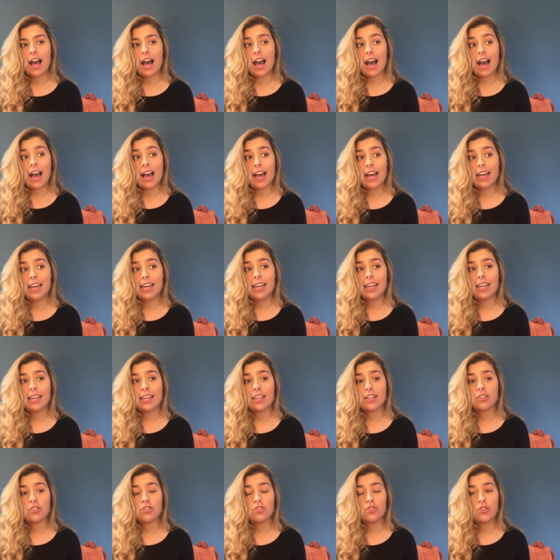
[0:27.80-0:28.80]

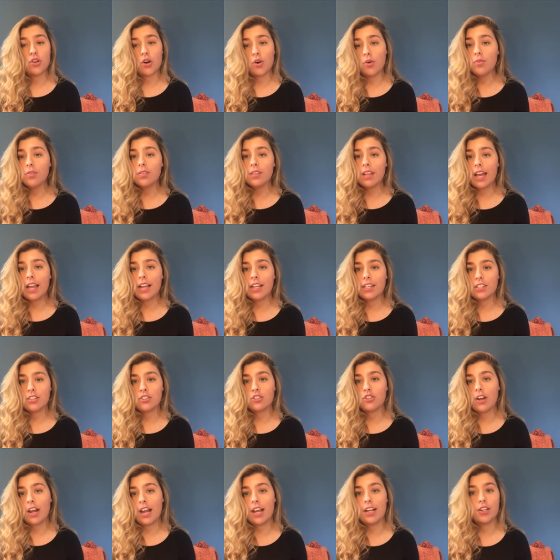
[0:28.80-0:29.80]
I don't like to
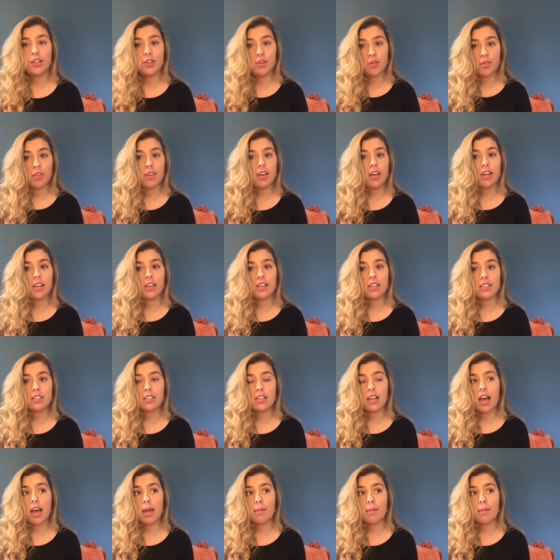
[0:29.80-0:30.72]
try new things